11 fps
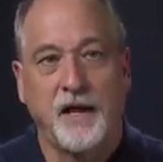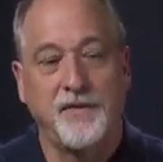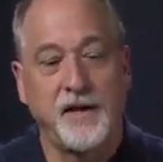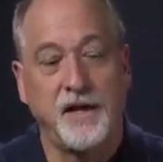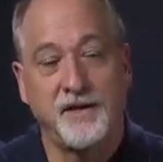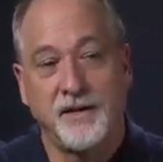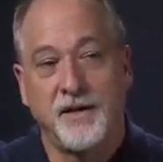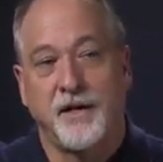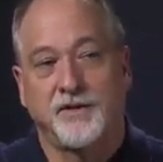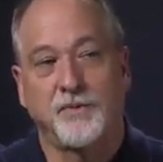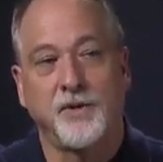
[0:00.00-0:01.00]
And then
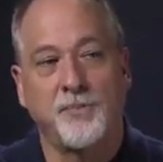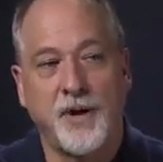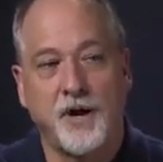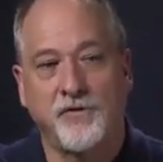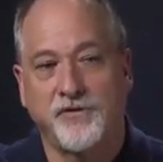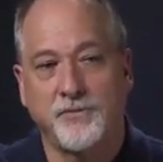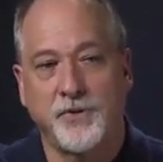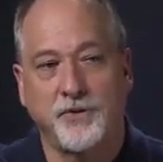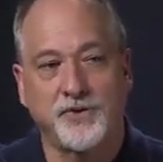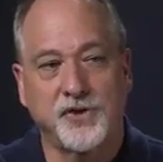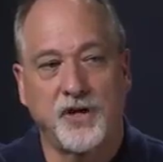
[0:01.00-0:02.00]
the real power of
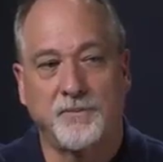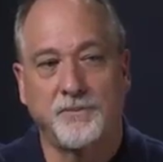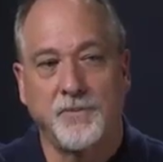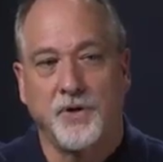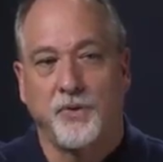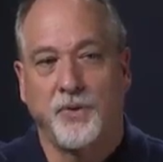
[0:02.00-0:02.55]
computers come